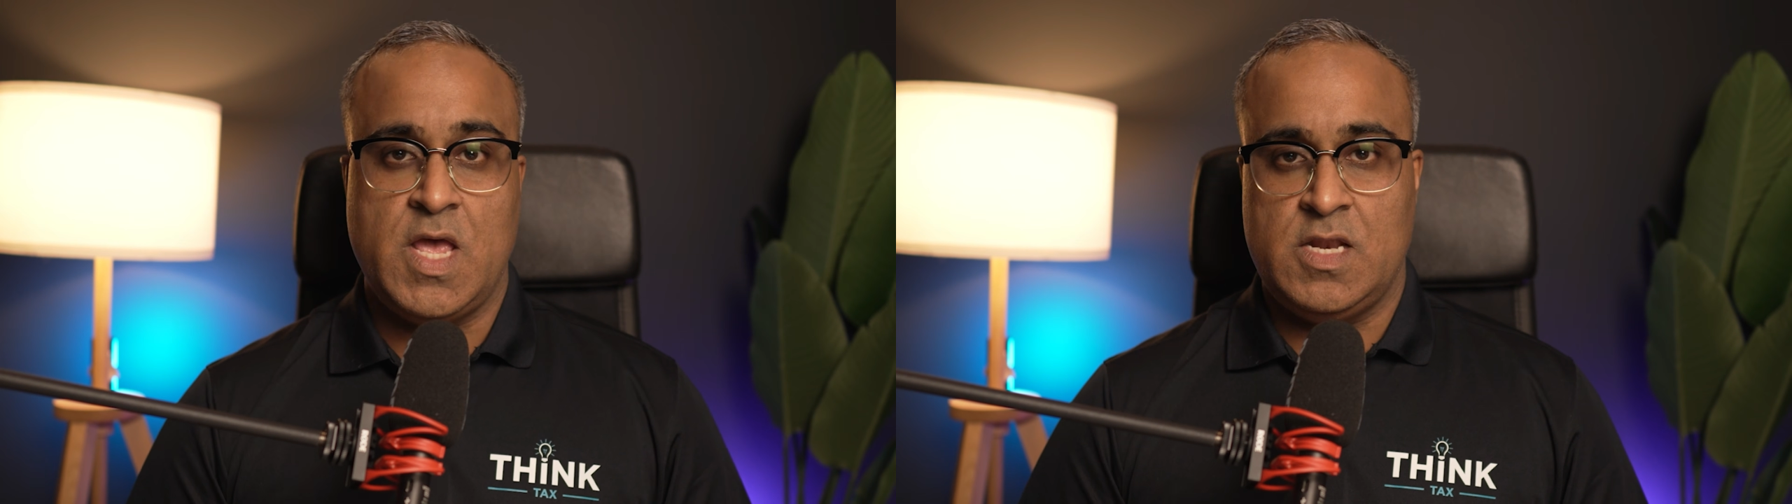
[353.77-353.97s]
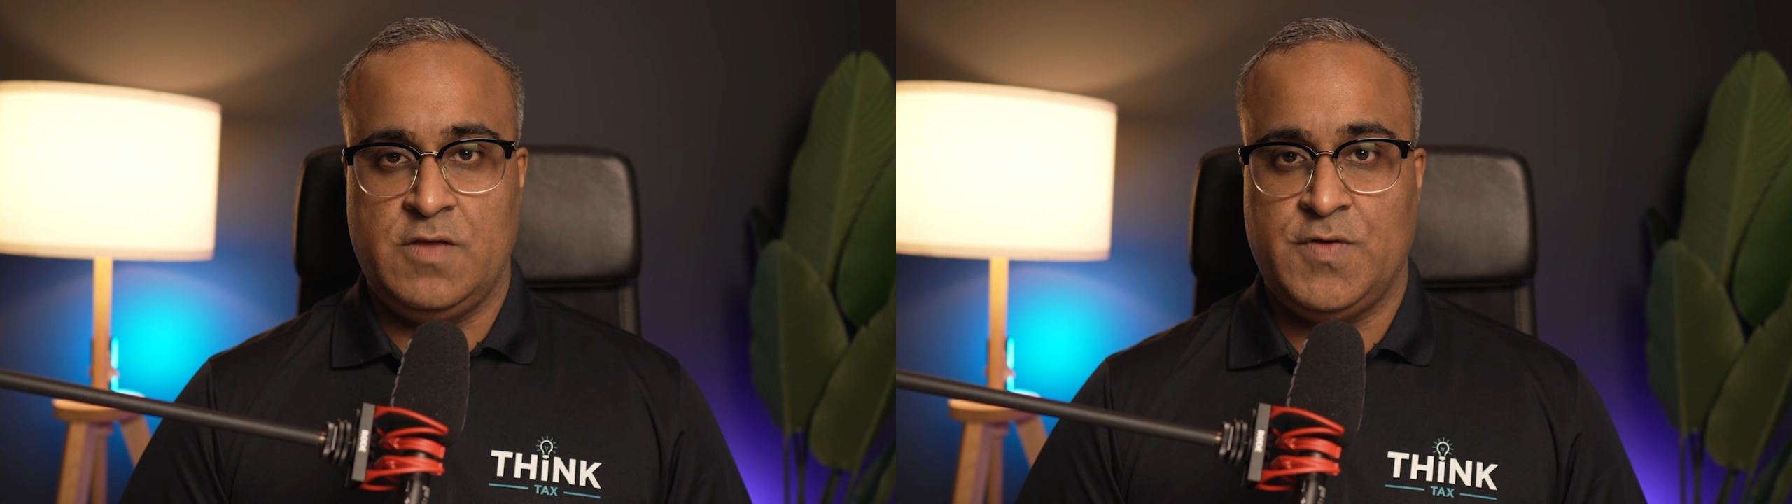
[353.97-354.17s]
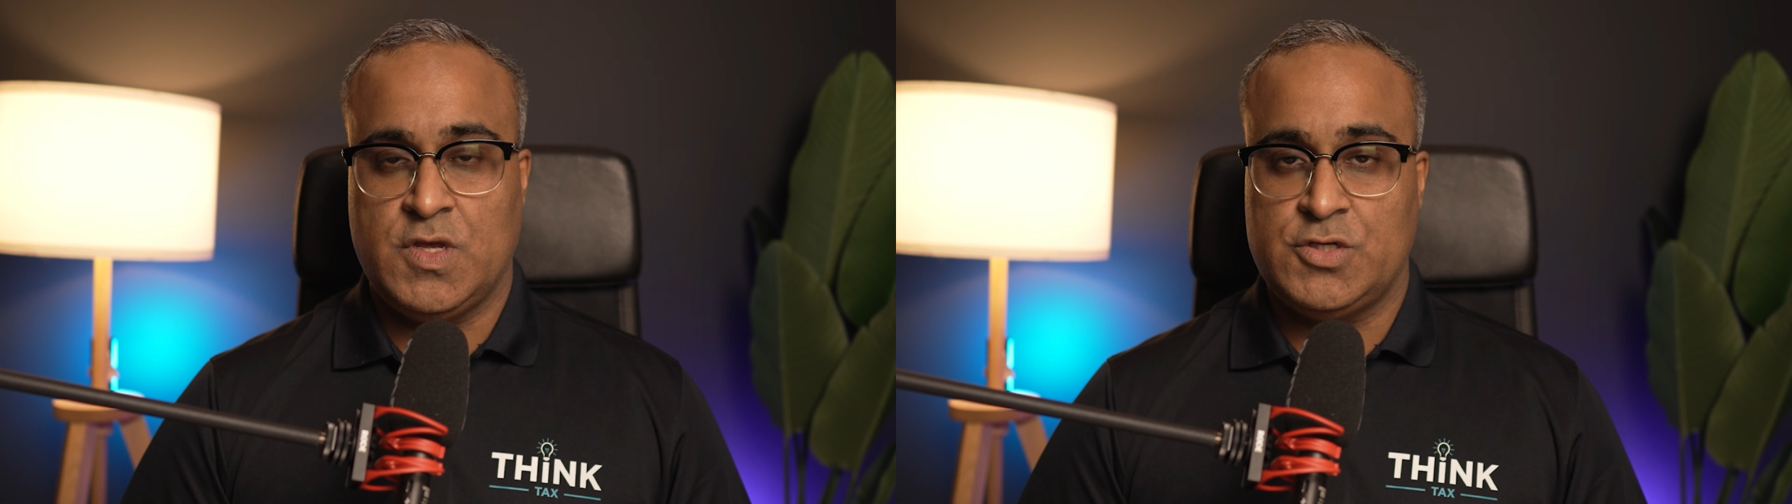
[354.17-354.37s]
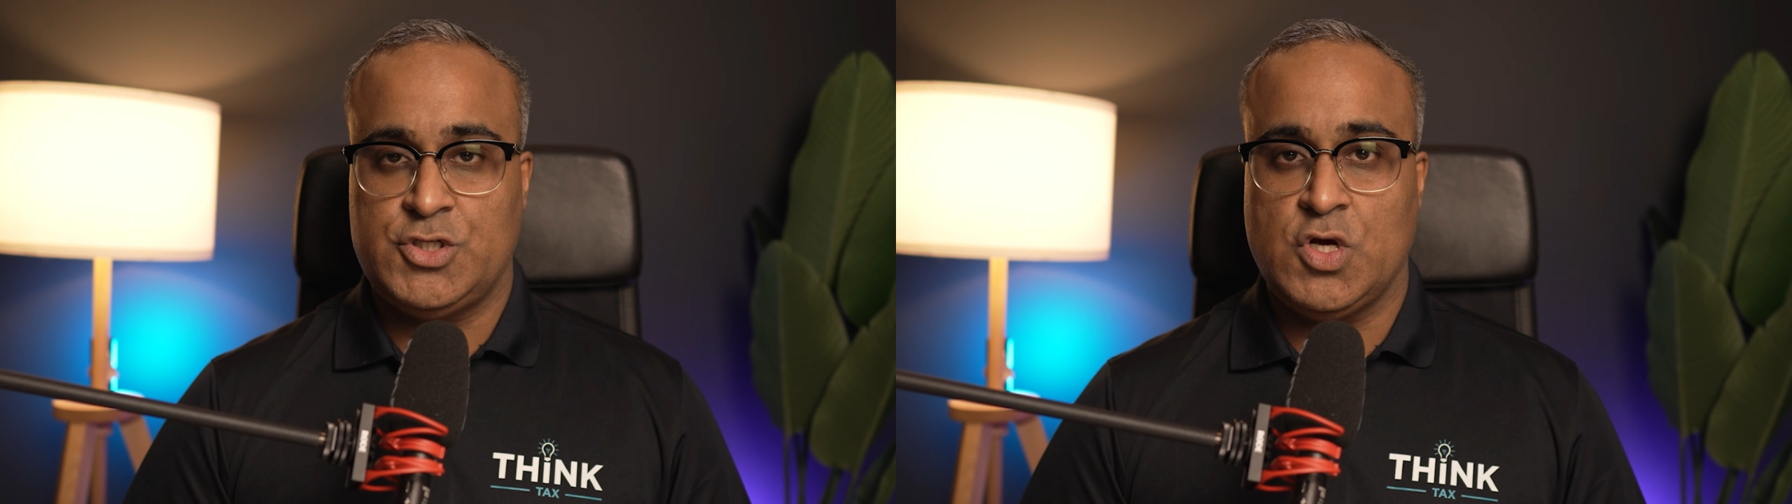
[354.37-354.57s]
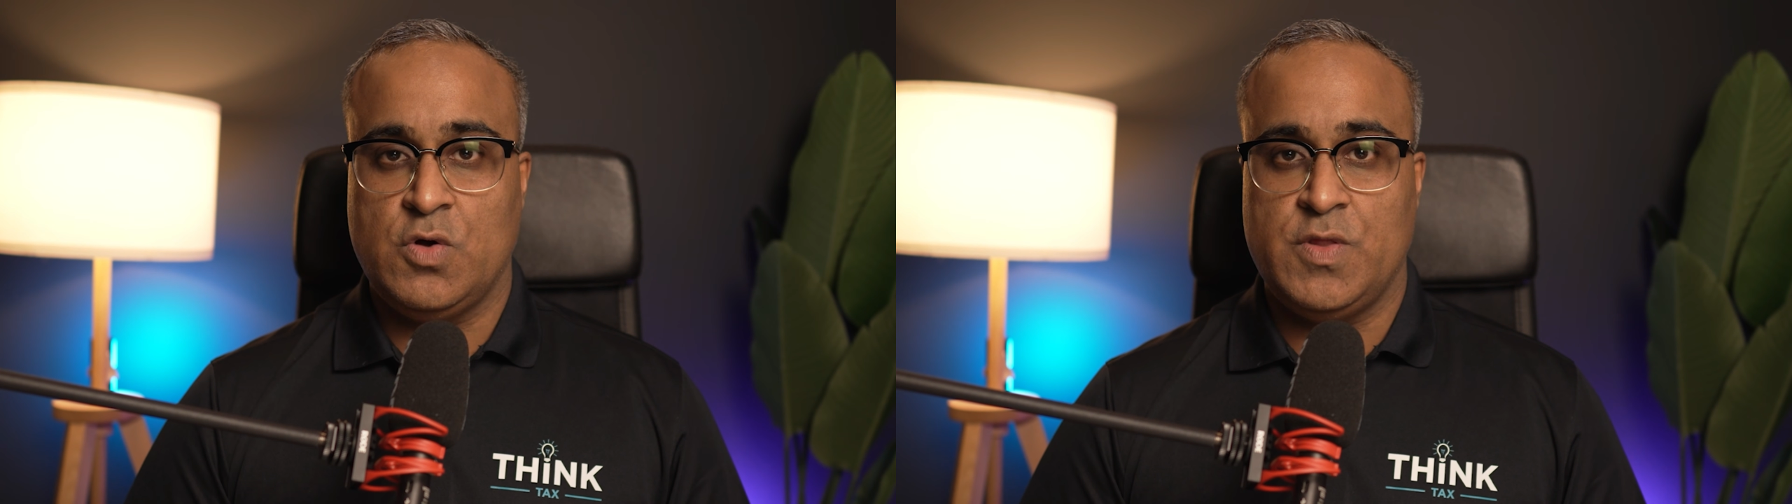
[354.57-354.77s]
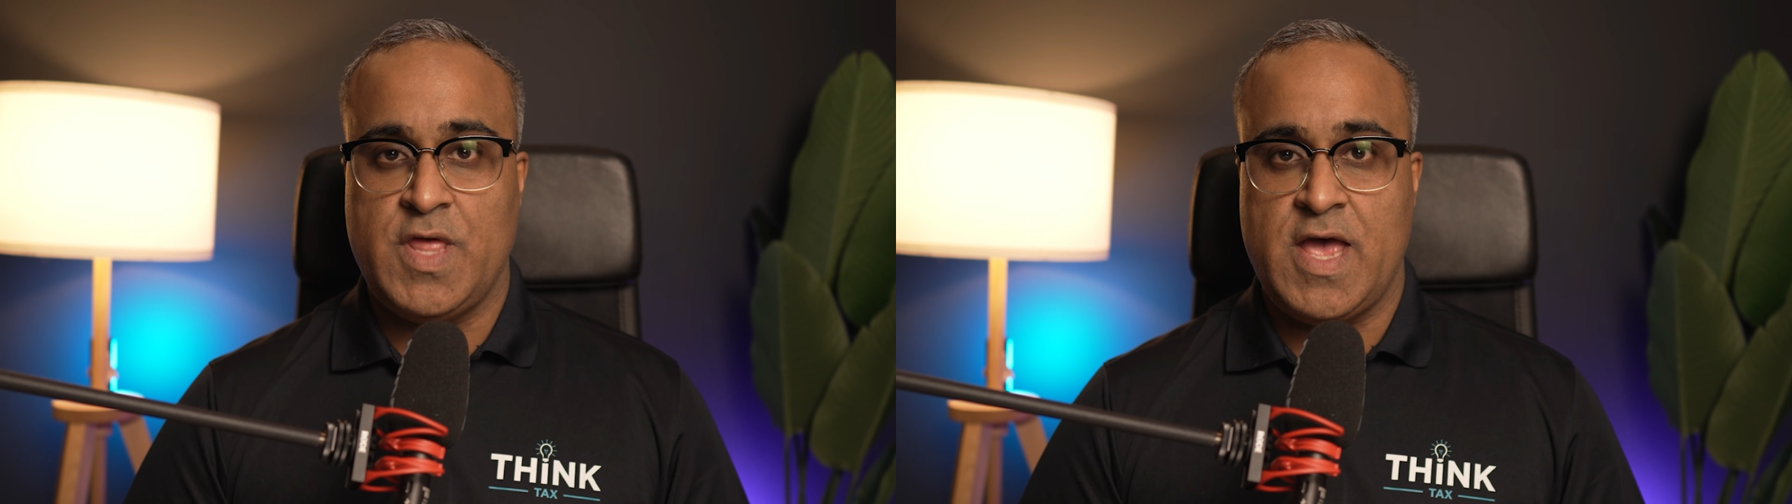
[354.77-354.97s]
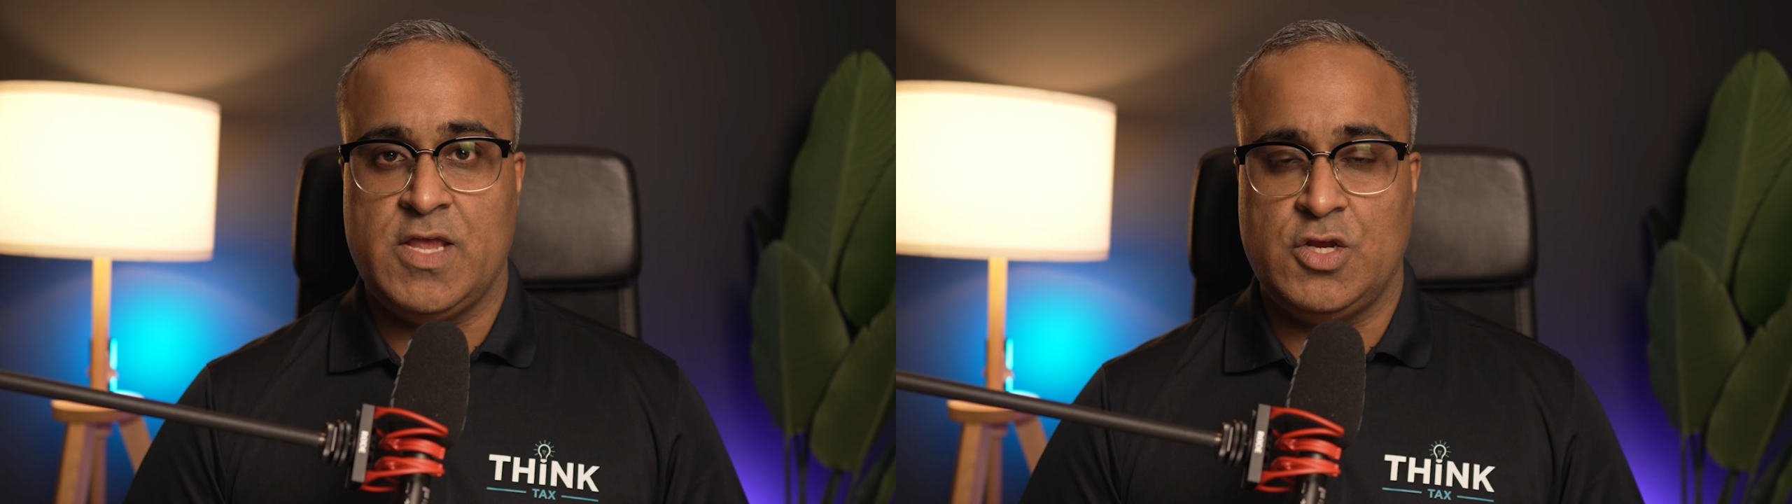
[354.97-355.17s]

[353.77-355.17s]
And if you can show that,